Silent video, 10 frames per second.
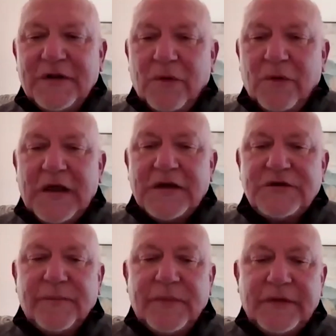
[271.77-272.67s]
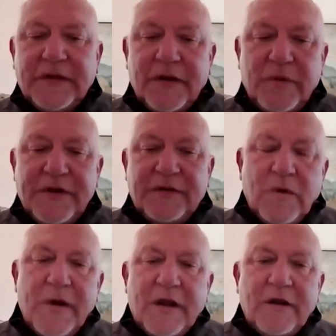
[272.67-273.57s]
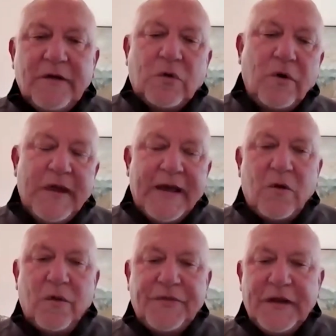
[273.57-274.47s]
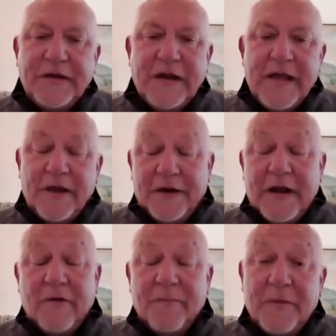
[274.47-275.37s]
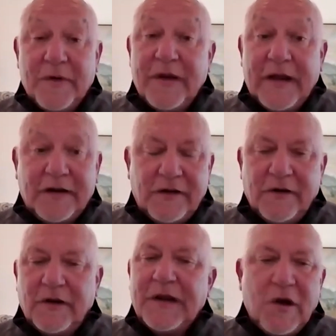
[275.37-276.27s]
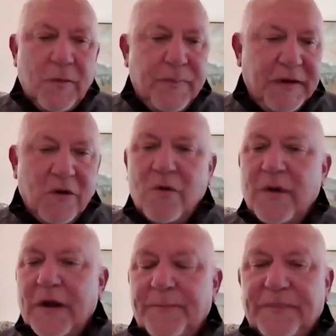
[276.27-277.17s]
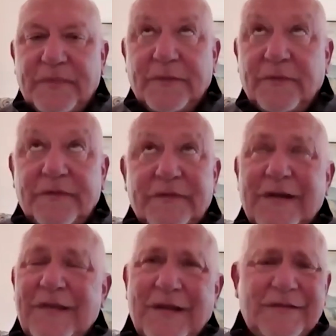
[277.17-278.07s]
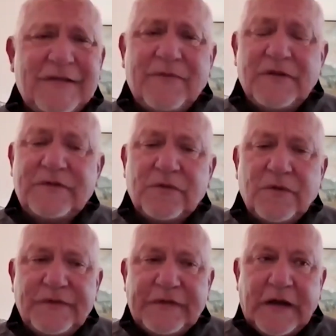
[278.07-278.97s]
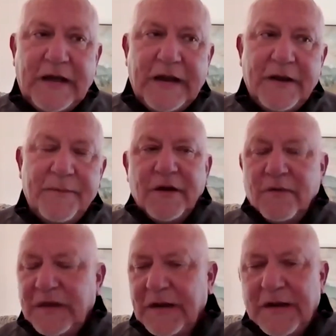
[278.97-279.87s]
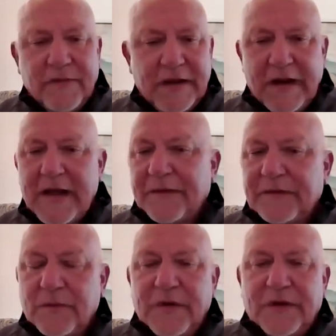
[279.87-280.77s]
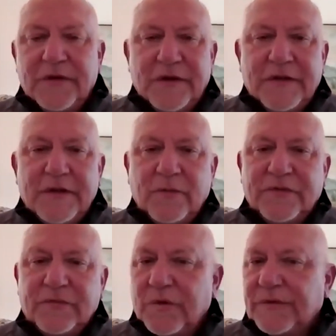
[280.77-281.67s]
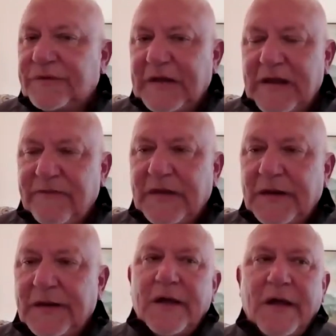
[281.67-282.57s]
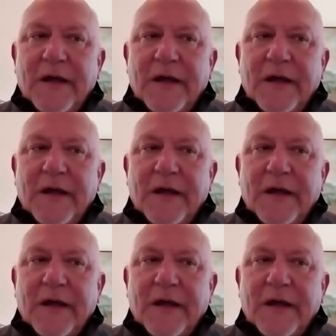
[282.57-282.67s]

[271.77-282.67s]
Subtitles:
the location, but then we went in and tore that whole thing down. And I remember that clearly helping going up. It was, I think, 7 stories high and, getting everything out that we could that was worth saving.